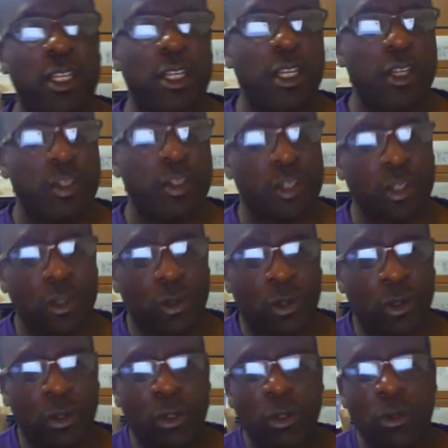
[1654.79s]

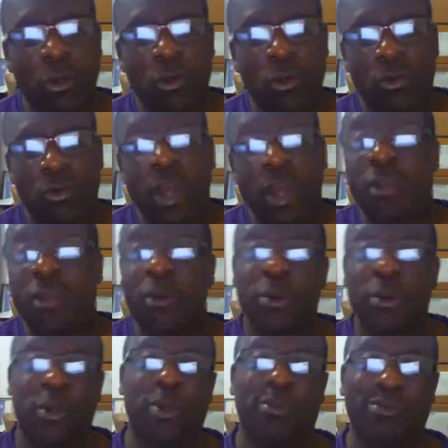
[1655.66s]

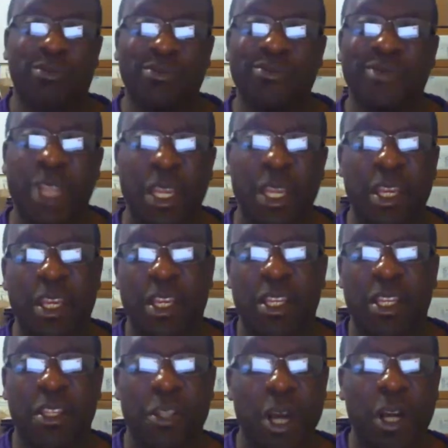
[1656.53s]

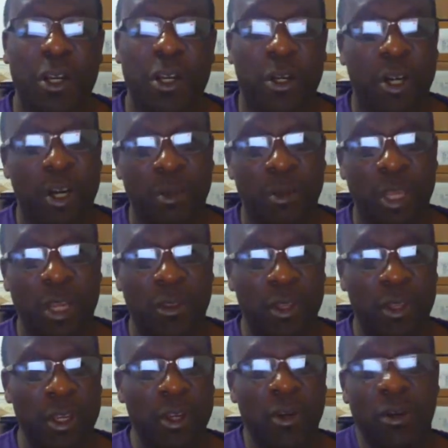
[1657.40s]
engineeringnewsrecord.com. Now
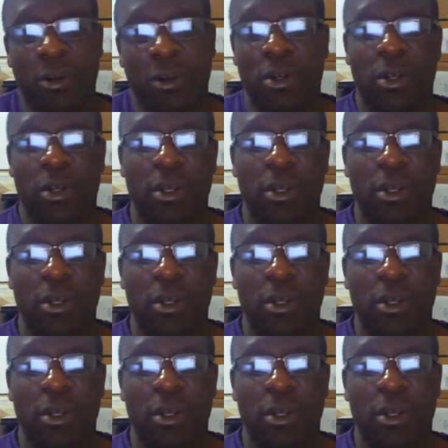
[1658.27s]
they're